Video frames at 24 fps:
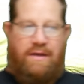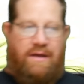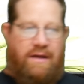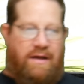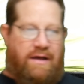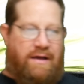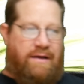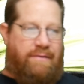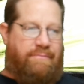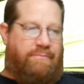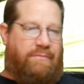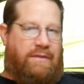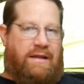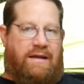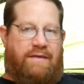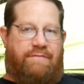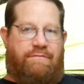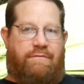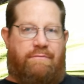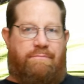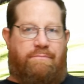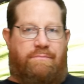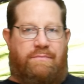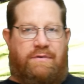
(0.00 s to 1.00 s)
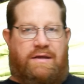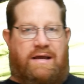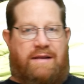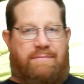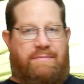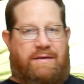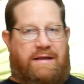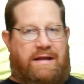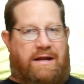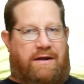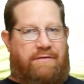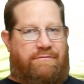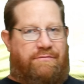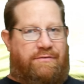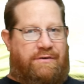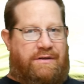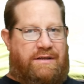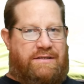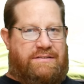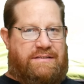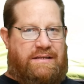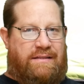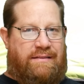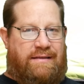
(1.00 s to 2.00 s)
Got to be careful,
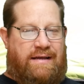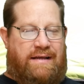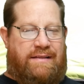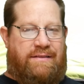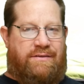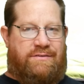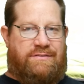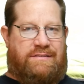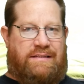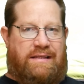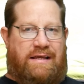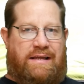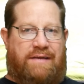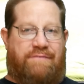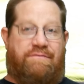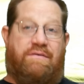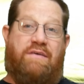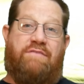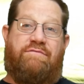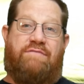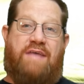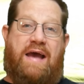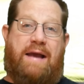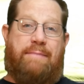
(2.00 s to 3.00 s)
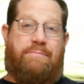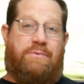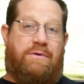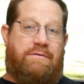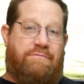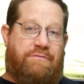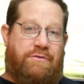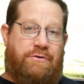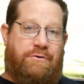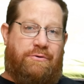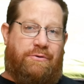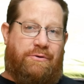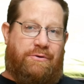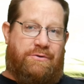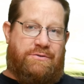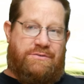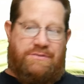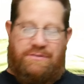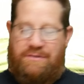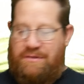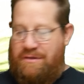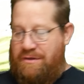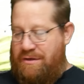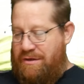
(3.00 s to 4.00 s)
because online there's a lot of evaporative
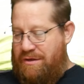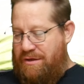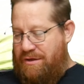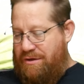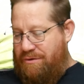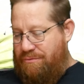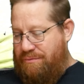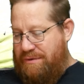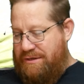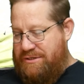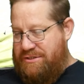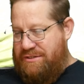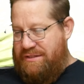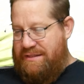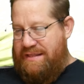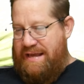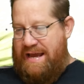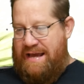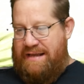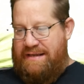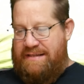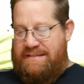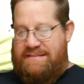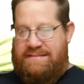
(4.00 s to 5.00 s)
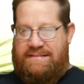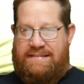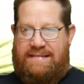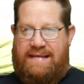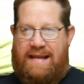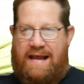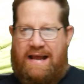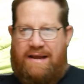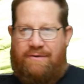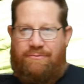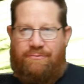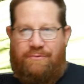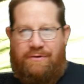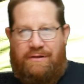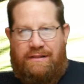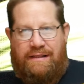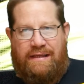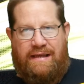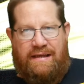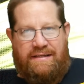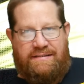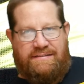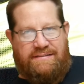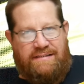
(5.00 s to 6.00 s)
coolers, which that is not really
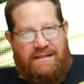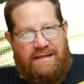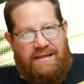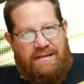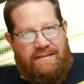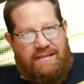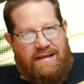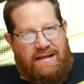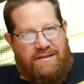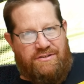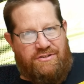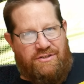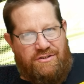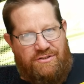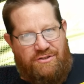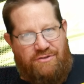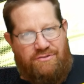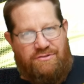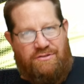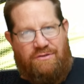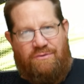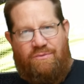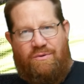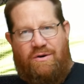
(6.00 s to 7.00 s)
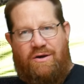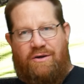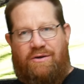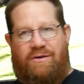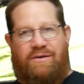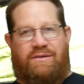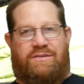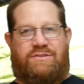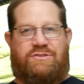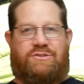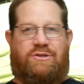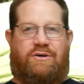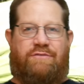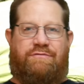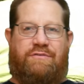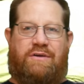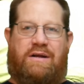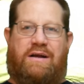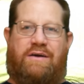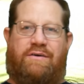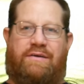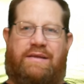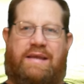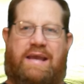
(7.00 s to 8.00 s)
AC, that's just using water. And so if you're
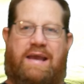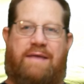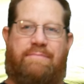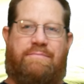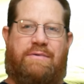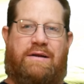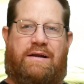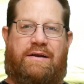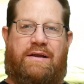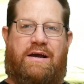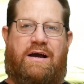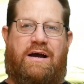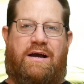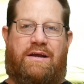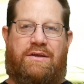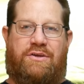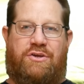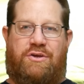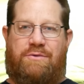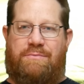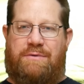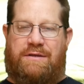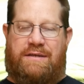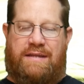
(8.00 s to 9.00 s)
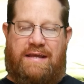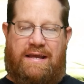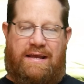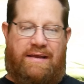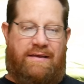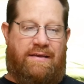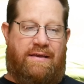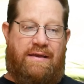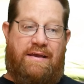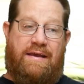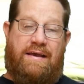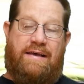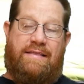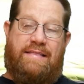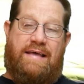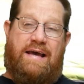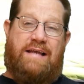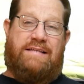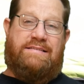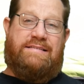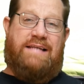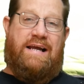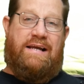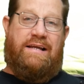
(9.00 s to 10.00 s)
out camping on a hot, humid day, that
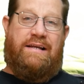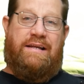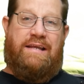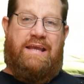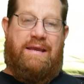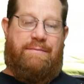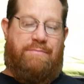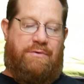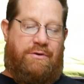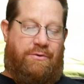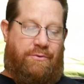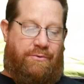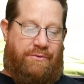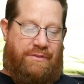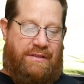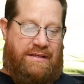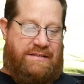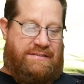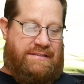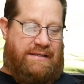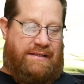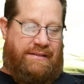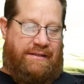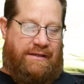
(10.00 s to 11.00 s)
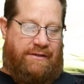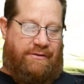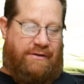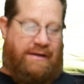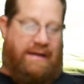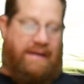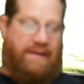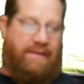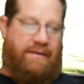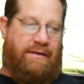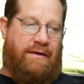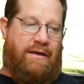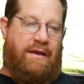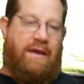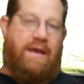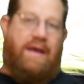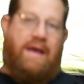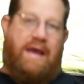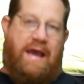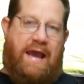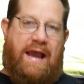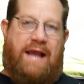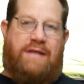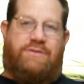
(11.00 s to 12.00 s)
is not going to keep you cool. This, on the other hand,
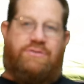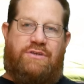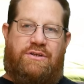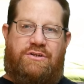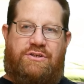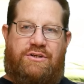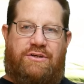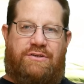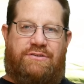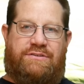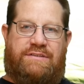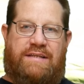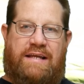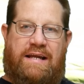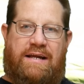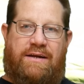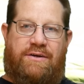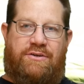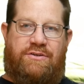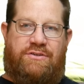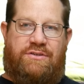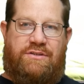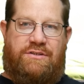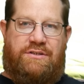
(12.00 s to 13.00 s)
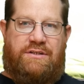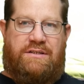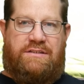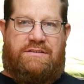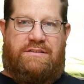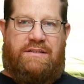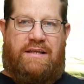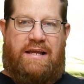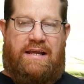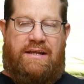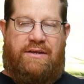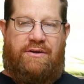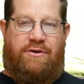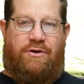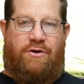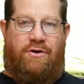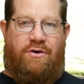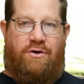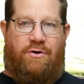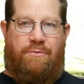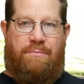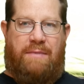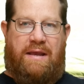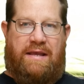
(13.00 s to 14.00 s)
actually chills the air just like your
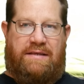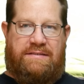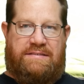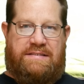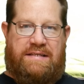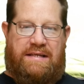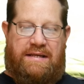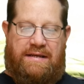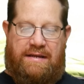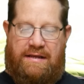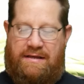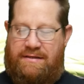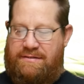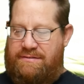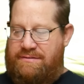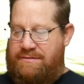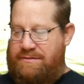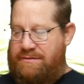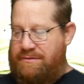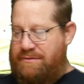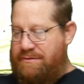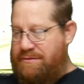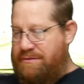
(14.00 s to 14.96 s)
home AC does.